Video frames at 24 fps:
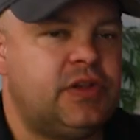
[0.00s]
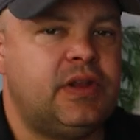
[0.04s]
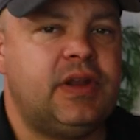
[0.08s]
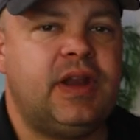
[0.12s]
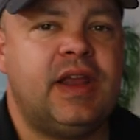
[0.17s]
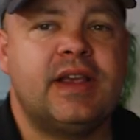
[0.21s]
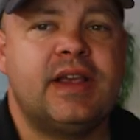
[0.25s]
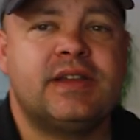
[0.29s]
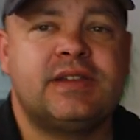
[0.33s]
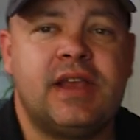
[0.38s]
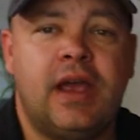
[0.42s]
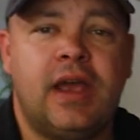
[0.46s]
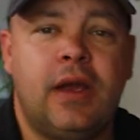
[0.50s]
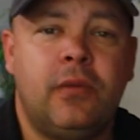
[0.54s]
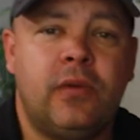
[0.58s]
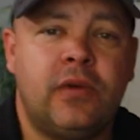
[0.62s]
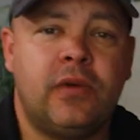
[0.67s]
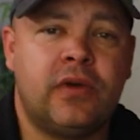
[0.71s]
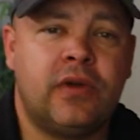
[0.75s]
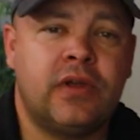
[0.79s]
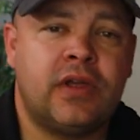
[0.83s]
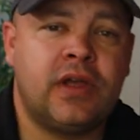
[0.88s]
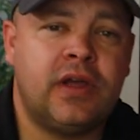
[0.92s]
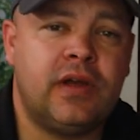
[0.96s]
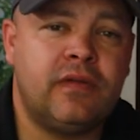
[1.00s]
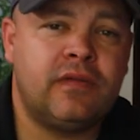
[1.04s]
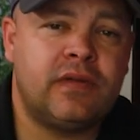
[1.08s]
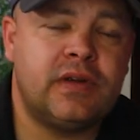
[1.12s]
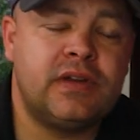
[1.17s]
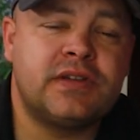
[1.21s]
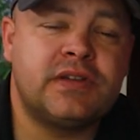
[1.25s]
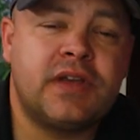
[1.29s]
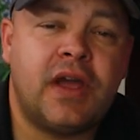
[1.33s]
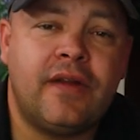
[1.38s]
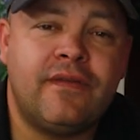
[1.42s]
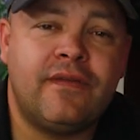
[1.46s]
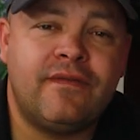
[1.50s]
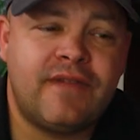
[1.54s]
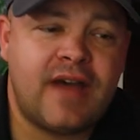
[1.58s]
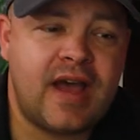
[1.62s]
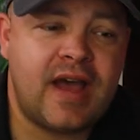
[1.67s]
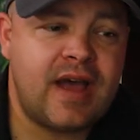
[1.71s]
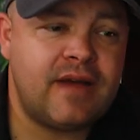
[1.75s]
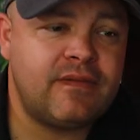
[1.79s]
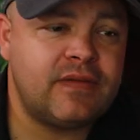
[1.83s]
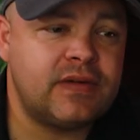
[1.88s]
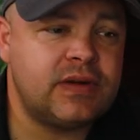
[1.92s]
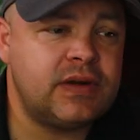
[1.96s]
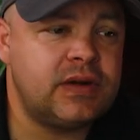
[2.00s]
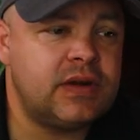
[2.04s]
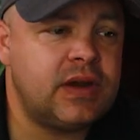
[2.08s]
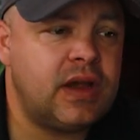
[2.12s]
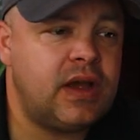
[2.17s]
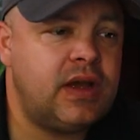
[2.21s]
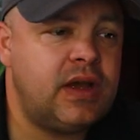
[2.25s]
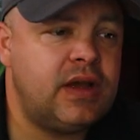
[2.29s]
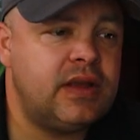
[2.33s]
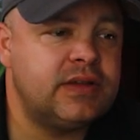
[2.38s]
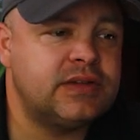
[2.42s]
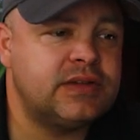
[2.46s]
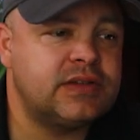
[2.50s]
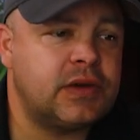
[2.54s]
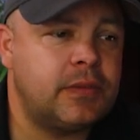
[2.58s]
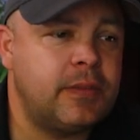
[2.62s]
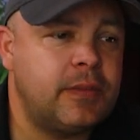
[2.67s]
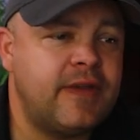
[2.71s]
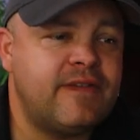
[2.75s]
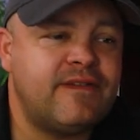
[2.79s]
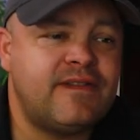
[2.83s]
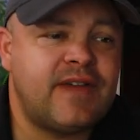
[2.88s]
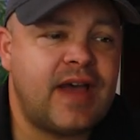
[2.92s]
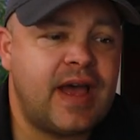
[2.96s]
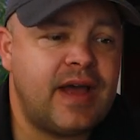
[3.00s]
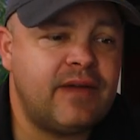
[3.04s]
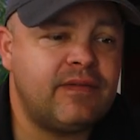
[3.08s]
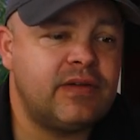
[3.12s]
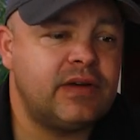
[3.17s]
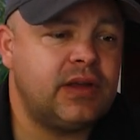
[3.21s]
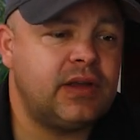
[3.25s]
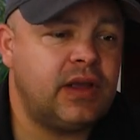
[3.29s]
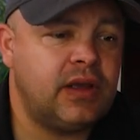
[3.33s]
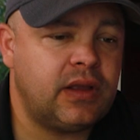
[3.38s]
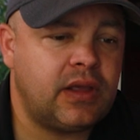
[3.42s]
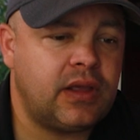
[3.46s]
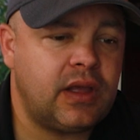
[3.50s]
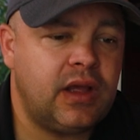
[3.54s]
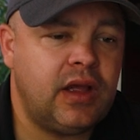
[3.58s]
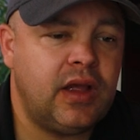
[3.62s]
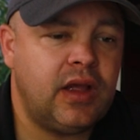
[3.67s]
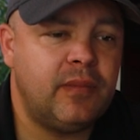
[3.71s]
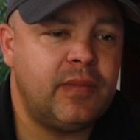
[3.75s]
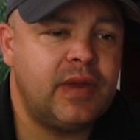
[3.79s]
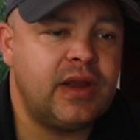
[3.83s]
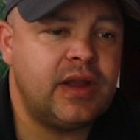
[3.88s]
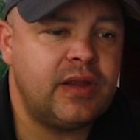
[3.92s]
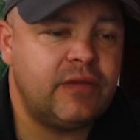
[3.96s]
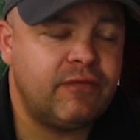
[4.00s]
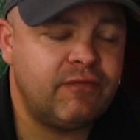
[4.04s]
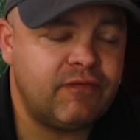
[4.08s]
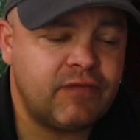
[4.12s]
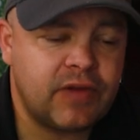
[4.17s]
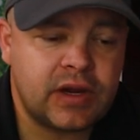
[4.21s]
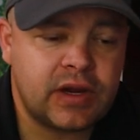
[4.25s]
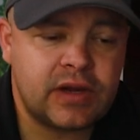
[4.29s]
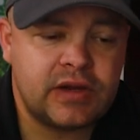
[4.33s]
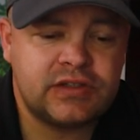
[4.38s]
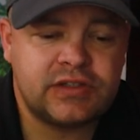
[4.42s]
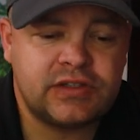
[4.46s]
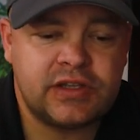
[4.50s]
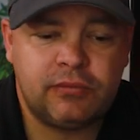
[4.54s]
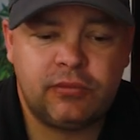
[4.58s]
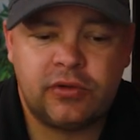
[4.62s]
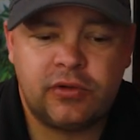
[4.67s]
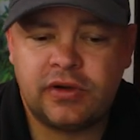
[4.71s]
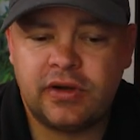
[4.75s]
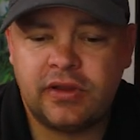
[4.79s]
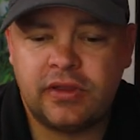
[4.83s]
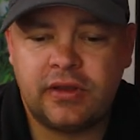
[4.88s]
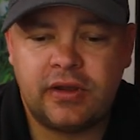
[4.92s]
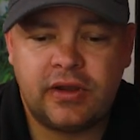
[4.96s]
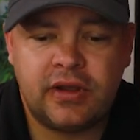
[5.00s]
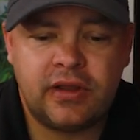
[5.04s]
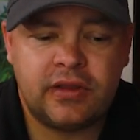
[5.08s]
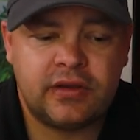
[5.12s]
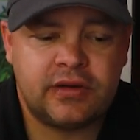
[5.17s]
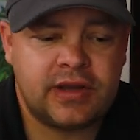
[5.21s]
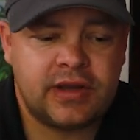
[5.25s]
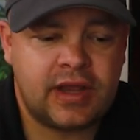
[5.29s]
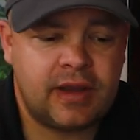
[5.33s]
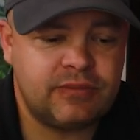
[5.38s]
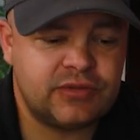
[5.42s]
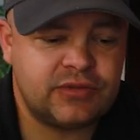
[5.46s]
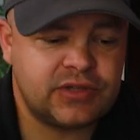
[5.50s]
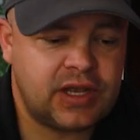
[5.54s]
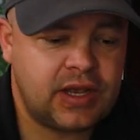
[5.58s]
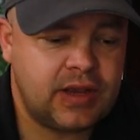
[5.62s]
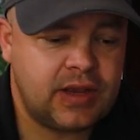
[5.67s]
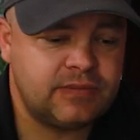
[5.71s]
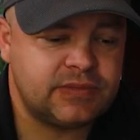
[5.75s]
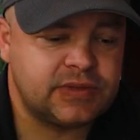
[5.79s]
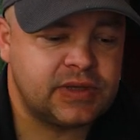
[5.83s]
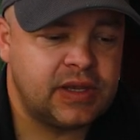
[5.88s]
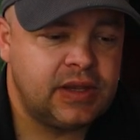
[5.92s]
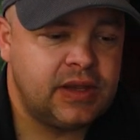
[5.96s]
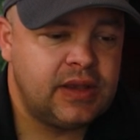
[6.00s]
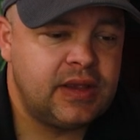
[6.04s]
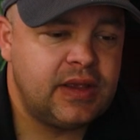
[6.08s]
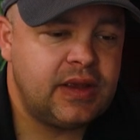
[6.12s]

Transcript: So the next site we're going to cover is called Fiverr. Uh, it's going to be Fiverr dot com. And it's very similar to the other type jobs.